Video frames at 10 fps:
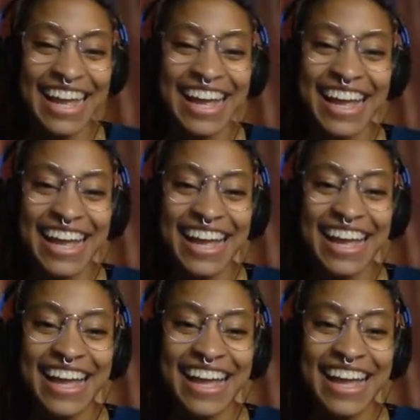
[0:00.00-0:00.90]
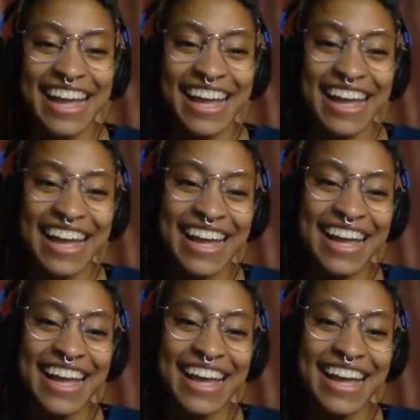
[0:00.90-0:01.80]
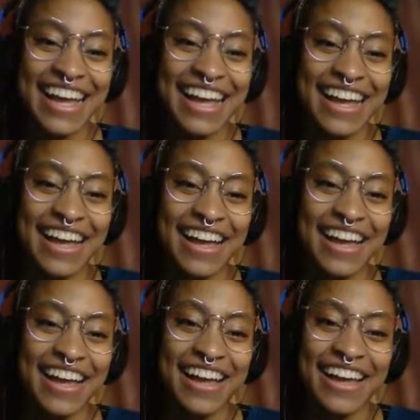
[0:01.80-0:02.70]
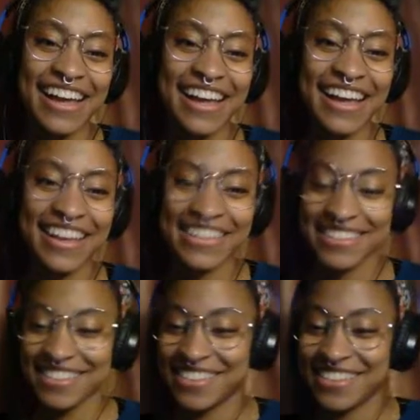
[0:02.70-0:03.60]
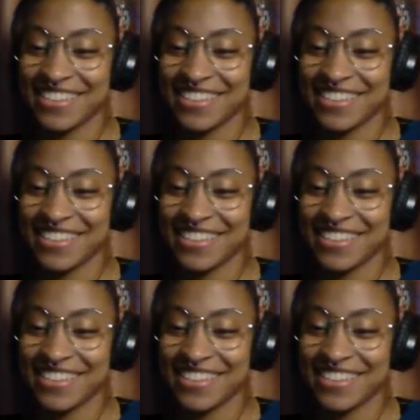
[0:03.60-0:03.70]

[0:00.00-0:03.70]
The person shown says nothing.